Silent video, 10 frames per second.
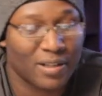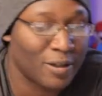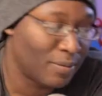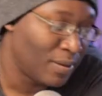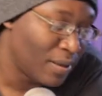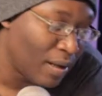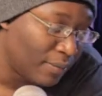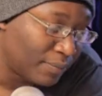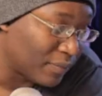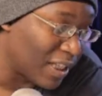So,
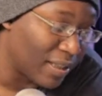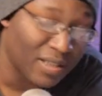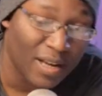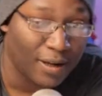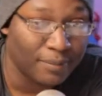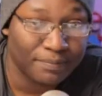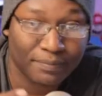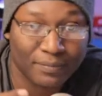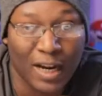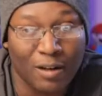like I said,
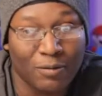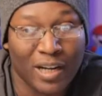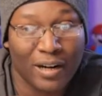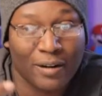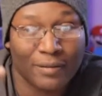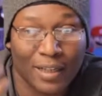I don't care.